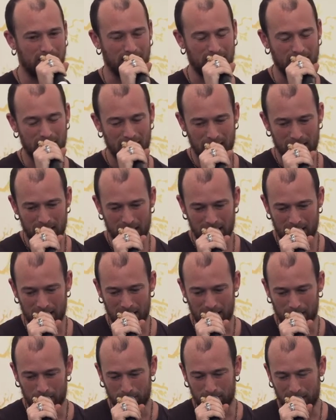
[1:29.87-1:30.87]

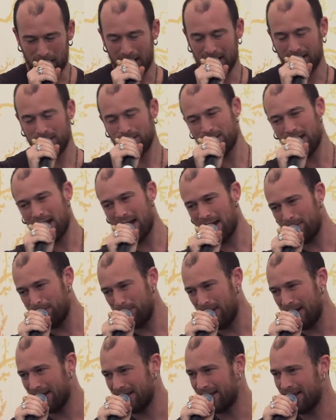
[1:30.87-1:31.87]
And I do that
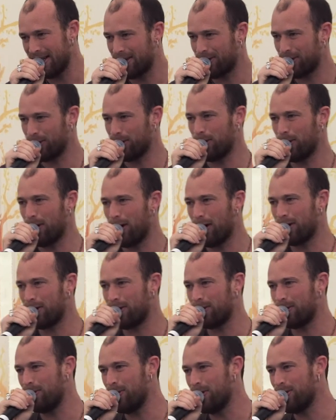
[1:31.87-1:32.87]
mainly through
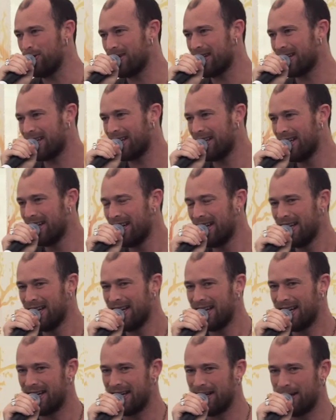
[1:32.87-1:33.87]
art and music.
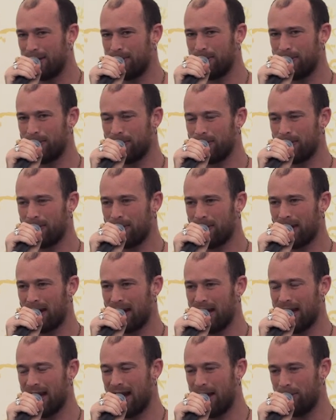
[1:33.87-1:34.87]

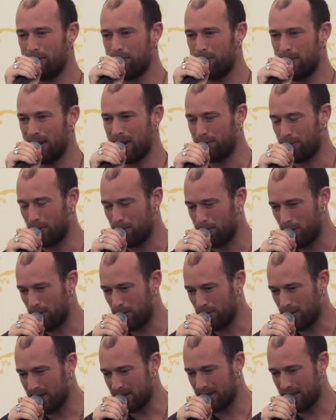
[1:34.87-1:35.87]
And I'm a big
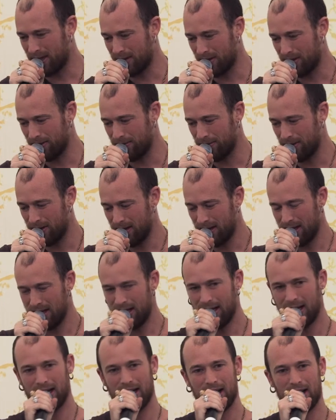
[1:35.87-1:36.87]
proponent of
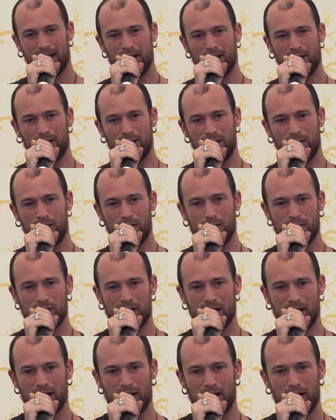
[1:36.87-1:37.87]

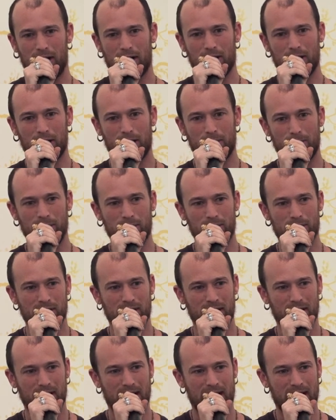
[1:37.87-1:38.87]
using art and
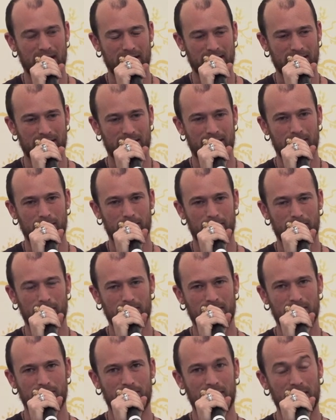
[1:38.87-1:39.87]
music as a
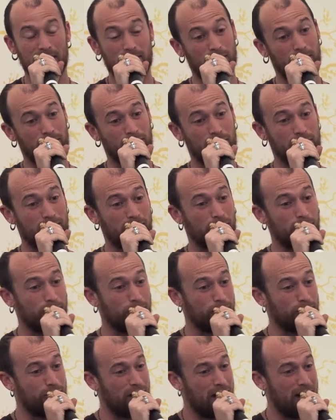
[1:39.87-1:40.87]
vehicle for
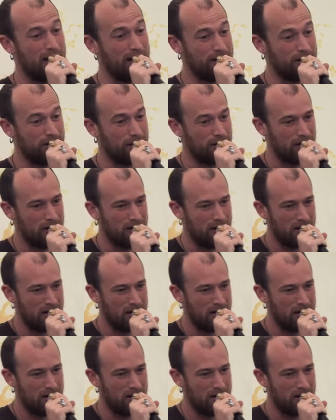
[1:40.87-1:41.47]
social change.